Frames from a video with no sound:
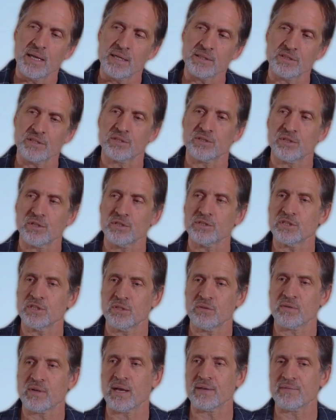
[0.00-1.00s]
as a surgeon,
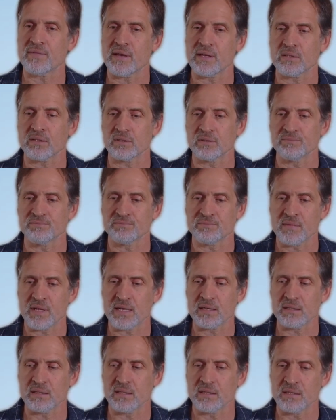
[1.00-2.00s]
you've got
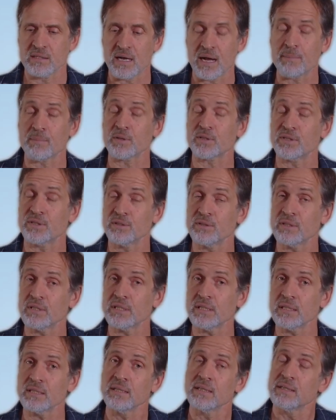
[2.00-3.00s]
that
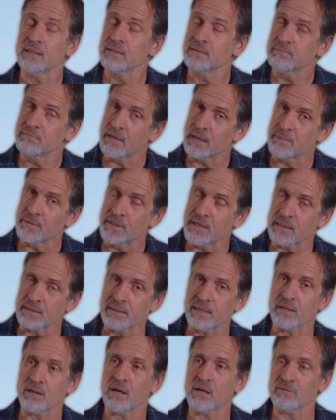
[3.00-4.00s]
opportunity, maybe not
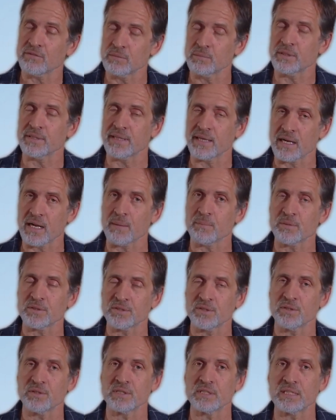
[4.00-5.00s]
that often, but that
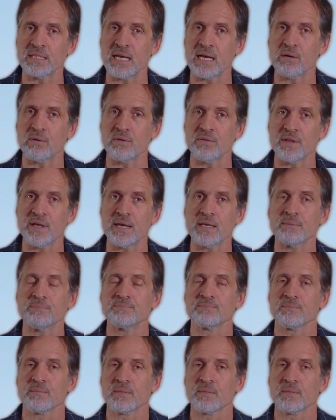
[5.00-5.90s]
opportunity now and then